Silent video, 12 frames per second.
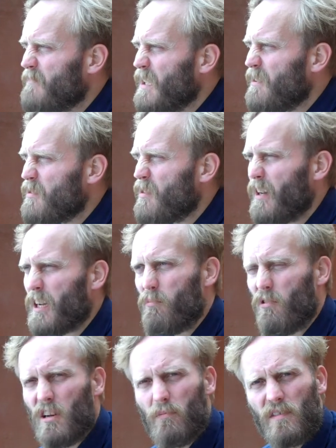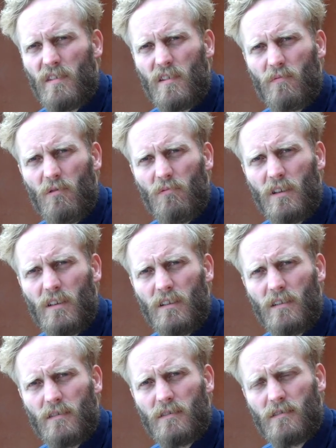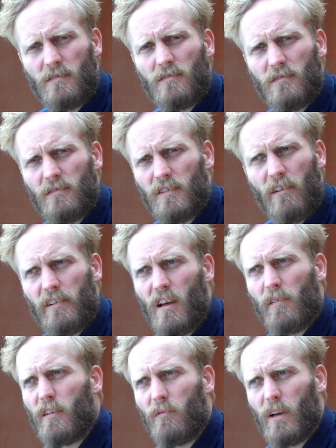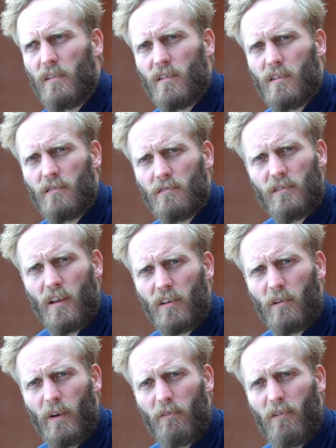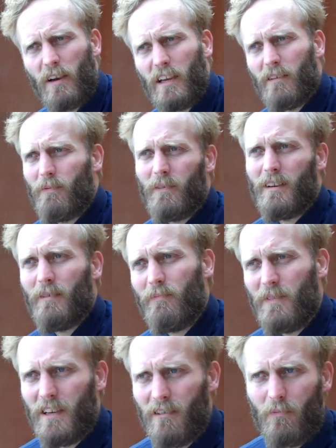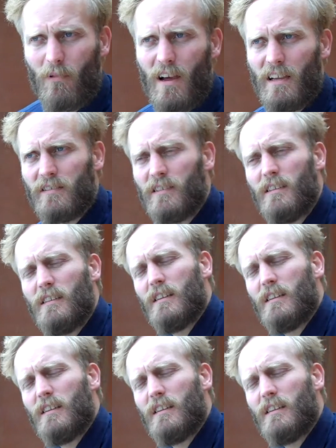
don't know, starting a product business, probably. Knowing nothing about it, nothing about running a brand.